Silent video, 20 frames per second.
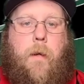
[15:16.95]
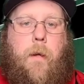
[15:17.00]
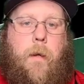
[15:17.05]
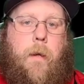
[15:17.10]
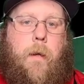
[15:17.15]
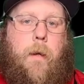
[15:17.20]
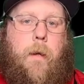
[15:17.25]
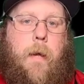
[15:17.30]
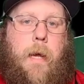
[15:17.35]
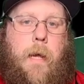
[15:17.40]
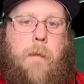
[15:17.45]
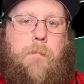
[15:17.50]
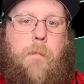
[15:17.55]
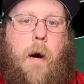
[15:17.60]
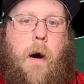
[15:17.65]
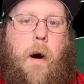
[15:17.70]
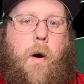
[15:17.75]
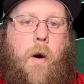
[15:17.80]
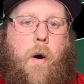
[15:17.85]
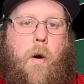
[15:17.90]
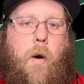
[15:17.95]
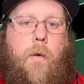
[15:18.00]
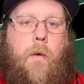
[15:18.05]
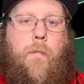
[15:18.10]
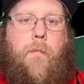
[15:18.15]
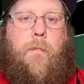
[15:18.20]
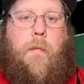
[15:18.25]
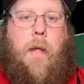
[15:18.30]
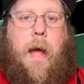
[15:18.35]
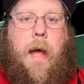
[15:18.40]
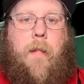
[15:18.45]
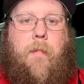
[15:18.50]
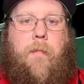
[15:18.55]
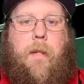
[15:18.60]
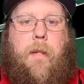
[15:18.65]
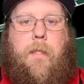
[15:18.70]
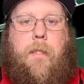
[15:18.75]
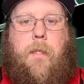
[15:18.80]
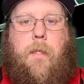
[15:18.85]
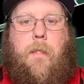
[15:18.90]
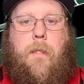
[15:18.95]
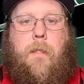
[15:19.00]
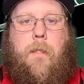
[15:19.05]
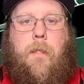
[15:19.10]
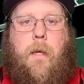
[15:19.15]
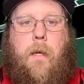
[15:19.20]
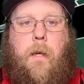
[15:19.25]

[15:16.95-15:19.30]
in my heart that this is